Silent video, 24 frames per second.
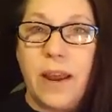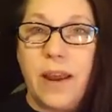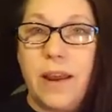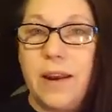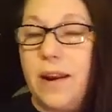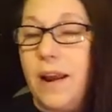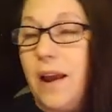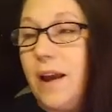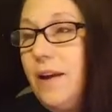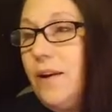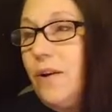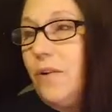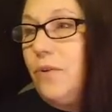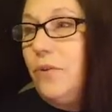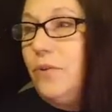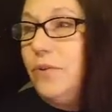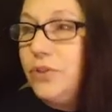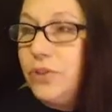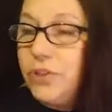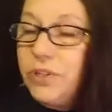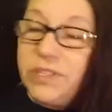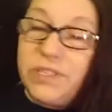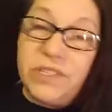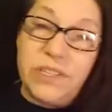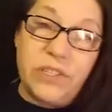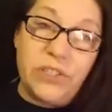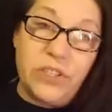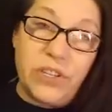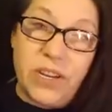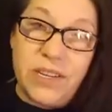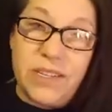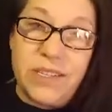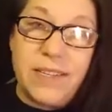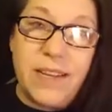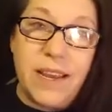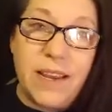And I don't usually
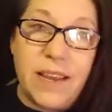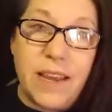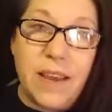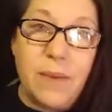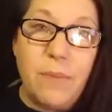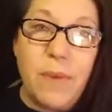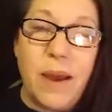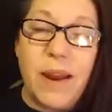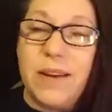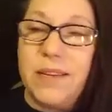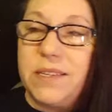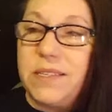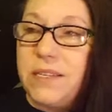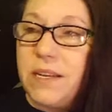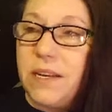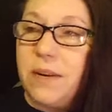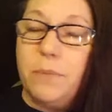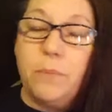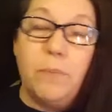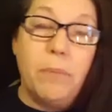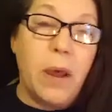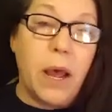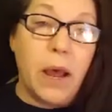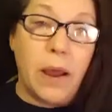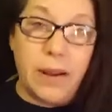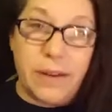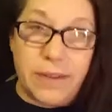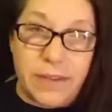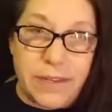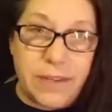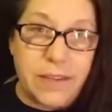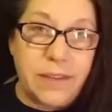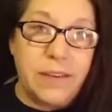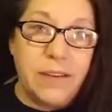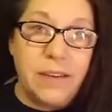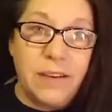suggest taking medicine, but